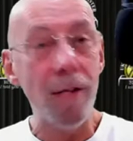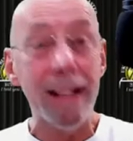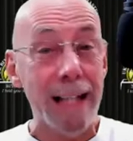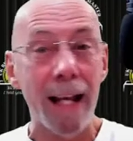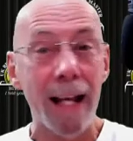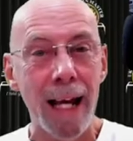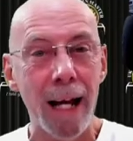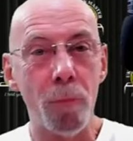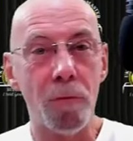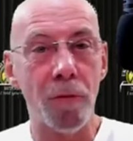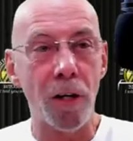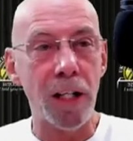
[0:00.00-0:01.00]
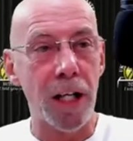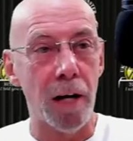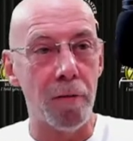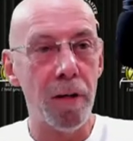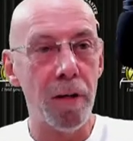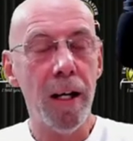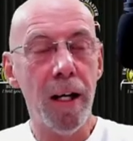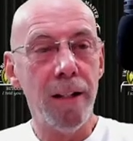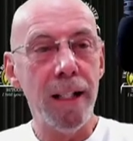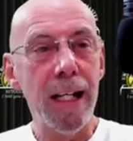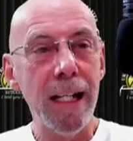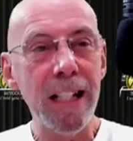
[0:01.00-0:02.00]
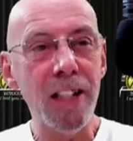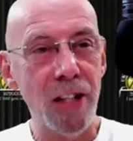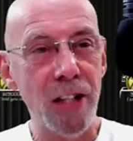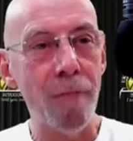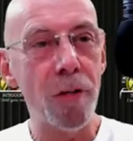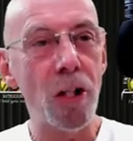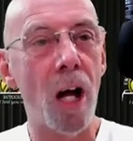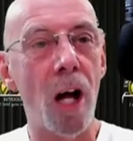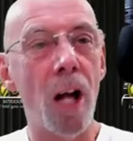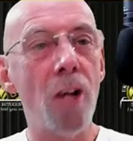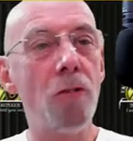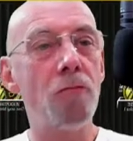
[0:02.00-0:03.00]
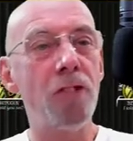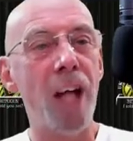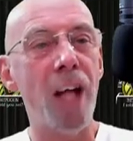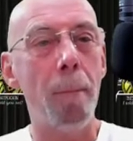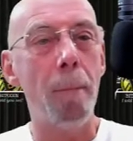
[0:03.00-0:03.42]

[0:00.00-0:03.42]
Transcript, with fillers: Yeah, Dan Held, funny enough. Nearly 700